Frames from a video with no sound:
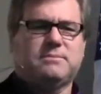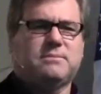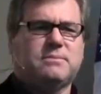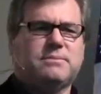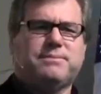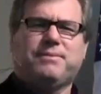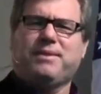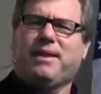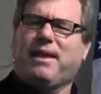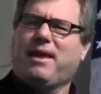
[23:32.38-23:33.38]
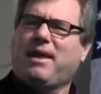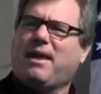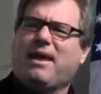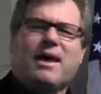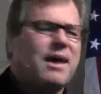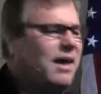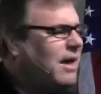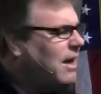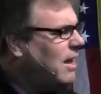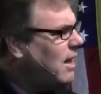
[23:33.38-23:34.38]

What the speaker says: Nobody speaks.